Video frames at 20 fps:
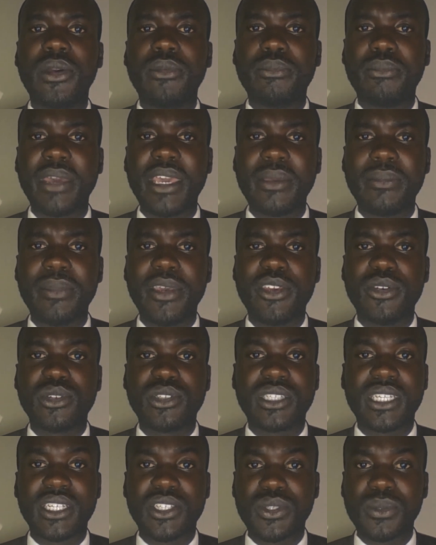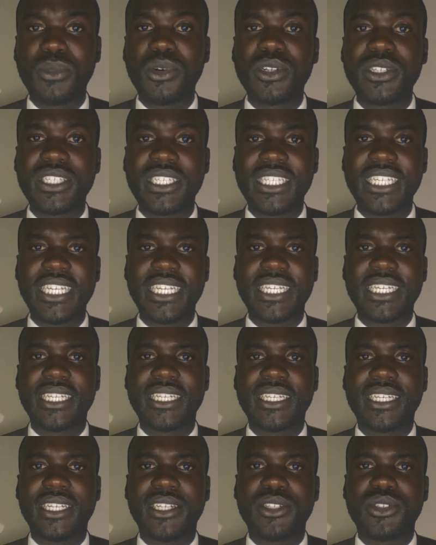maybe used a small stick
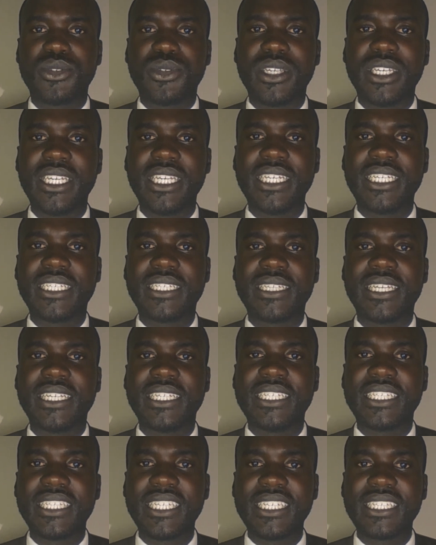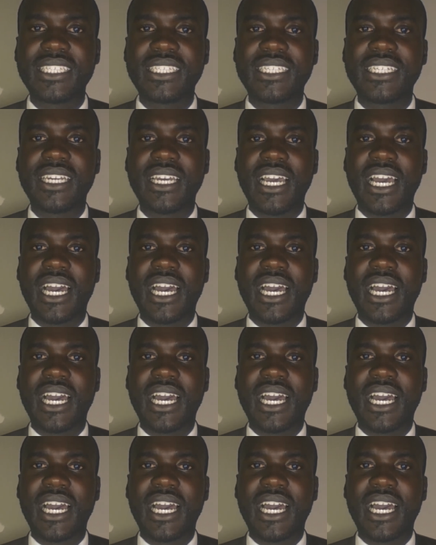to hit the deceased,